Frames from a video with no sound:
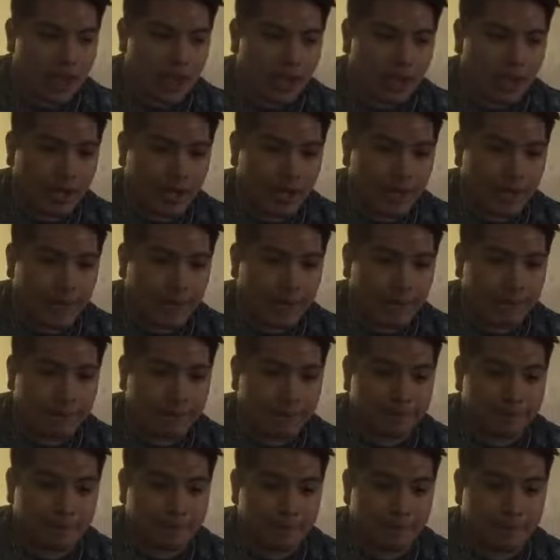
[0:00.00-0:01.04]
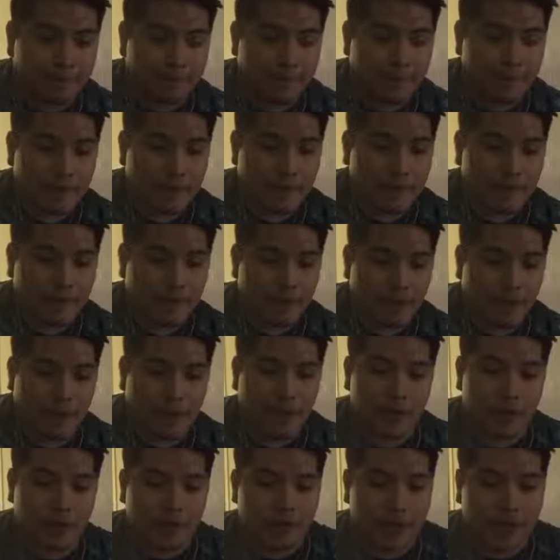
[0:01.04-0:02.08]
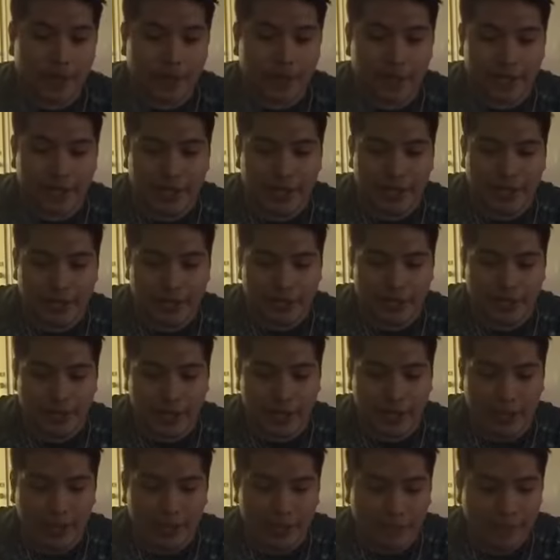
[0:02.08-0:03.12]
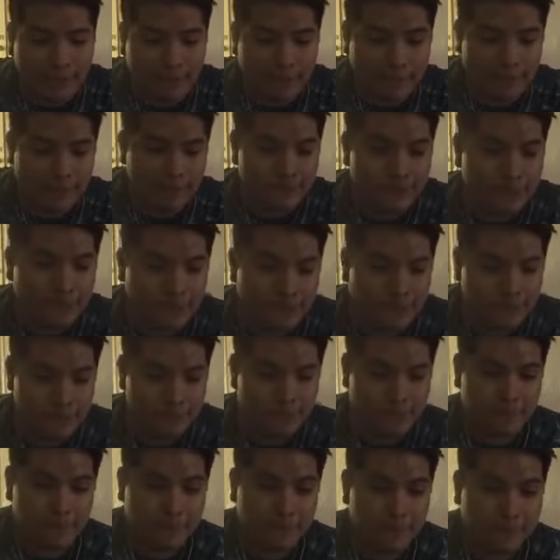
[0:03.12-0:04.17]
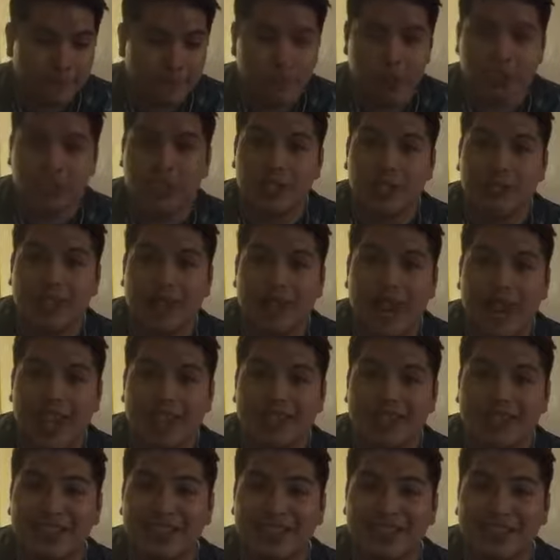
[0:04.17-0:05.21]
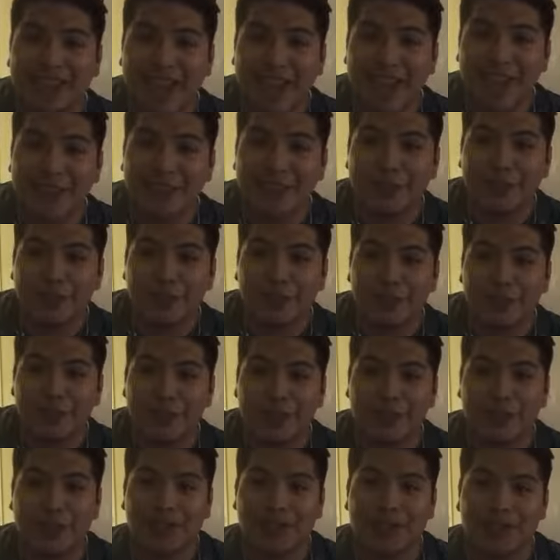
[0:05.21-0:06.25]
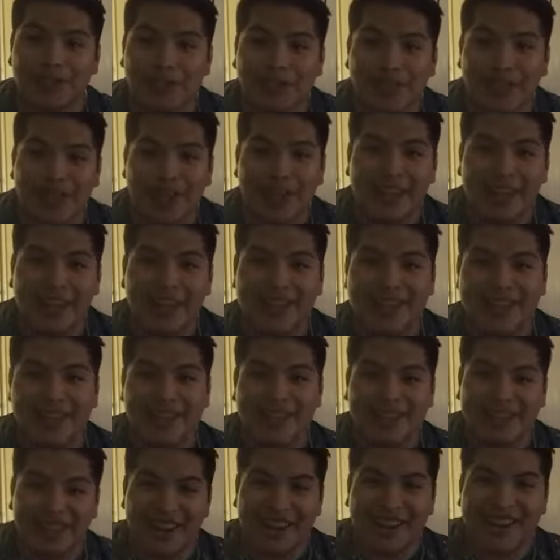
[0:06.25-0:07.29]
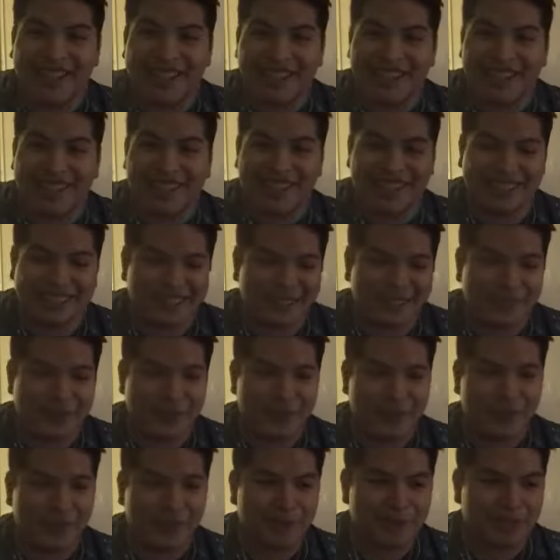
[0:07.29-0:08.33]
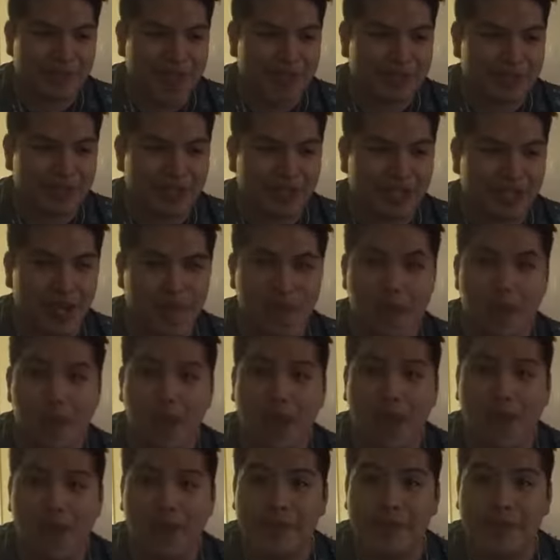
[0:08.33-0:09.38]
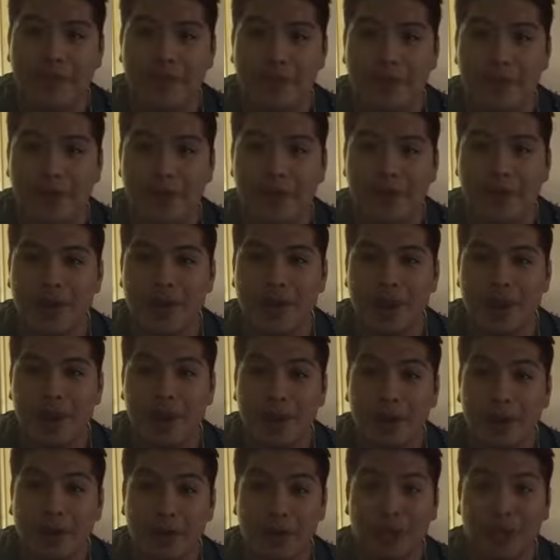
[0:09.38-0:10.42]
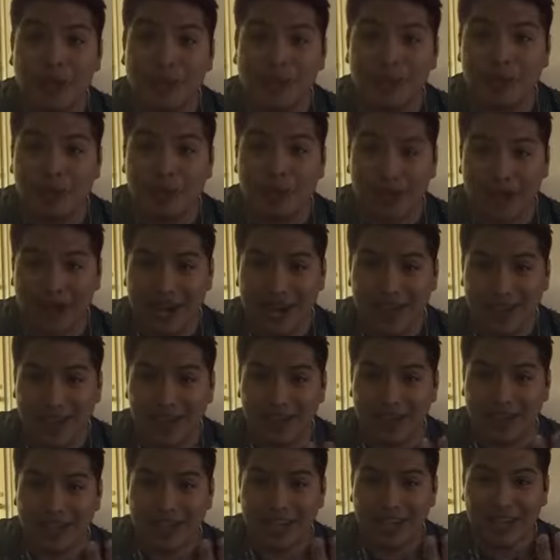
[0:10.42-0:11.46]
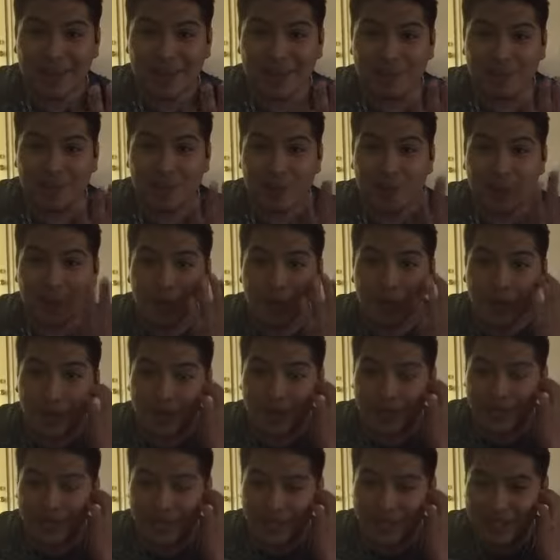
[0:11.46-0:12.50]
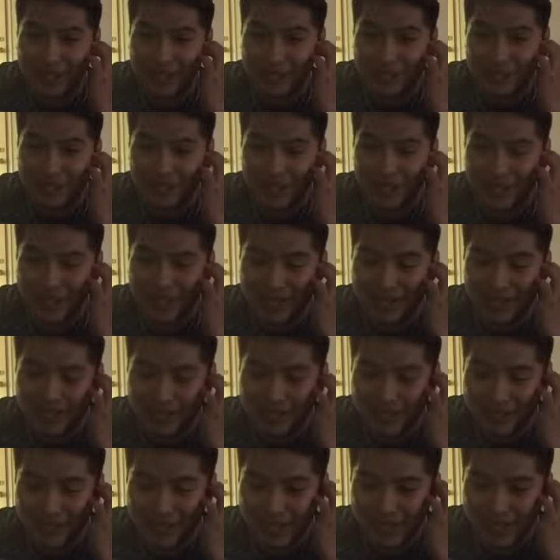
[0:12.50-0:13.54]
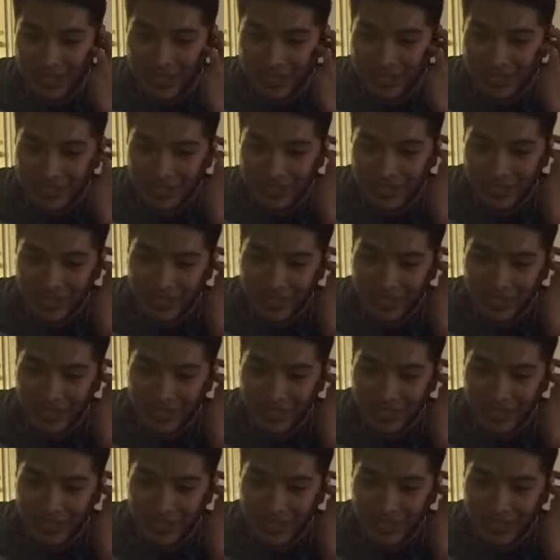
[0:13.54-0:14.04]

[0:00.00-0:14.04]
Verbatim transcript: Um, other thing I can say, you know, this is my last year in high school, you know. It's crazy. It's after coming back for Christmas break, I only get four more extra months and then